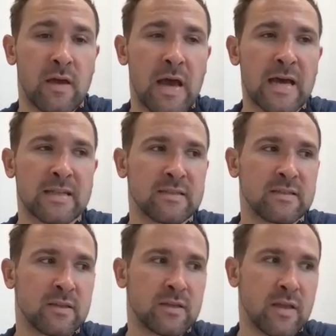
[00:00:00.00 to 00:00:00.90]
And
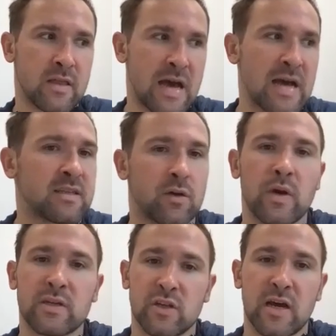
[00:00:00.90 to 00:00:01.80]
that's a
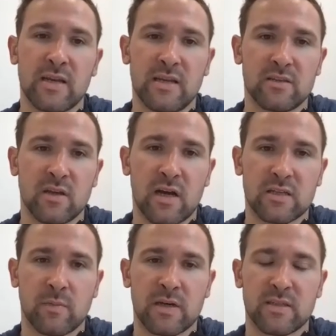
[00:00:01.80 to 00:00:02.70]
question I need to
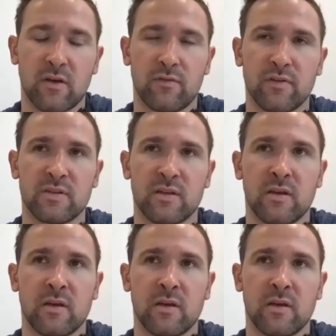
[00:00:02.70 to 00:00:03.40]
ask myself is,